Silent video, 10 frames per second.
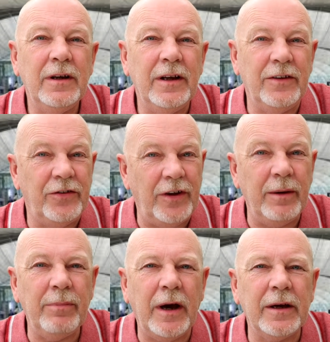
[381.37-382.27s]
in the
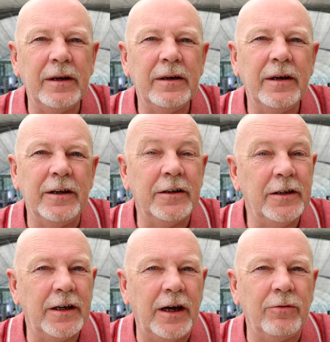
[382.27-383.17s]
same bank in an
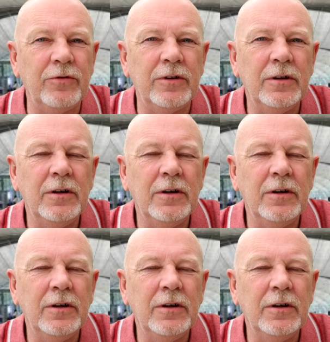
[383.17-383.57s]
account,